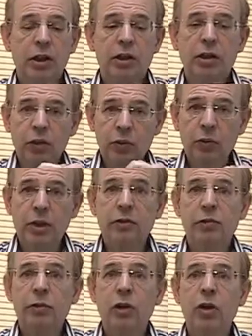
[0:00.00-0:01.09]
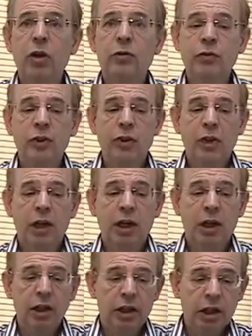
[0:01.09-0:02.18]
clockwise for off,
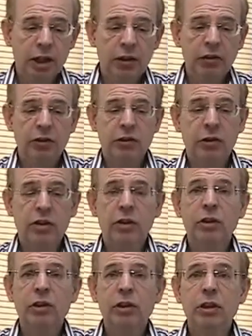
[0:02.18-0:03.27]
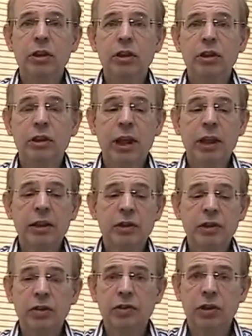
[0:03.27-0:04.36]
and the handle
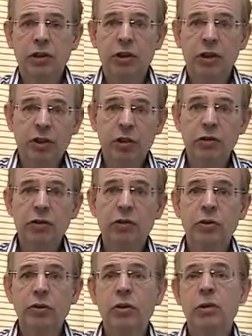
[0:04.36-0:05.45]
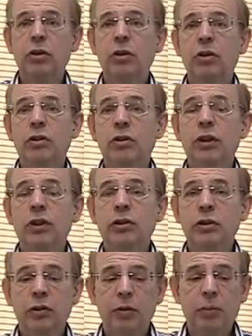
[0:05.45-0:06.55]
is across the direction
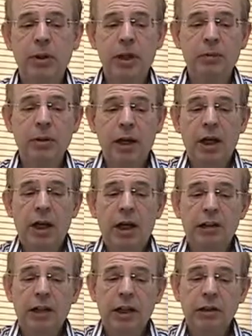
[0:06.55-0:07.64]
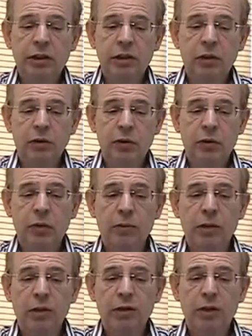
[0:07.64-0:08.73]
of the pipe, and
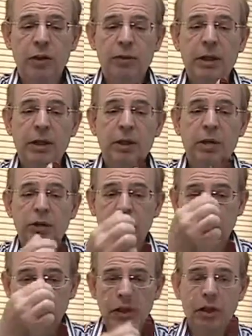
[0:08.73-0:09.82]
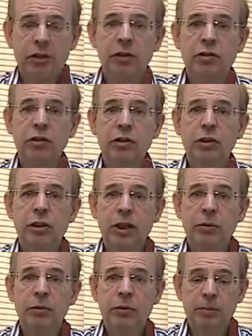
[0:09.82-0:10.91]
anti-clockwise back on, and it's in line
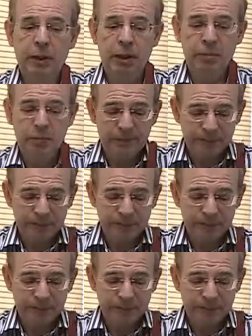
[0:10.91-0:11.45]
with the pipe.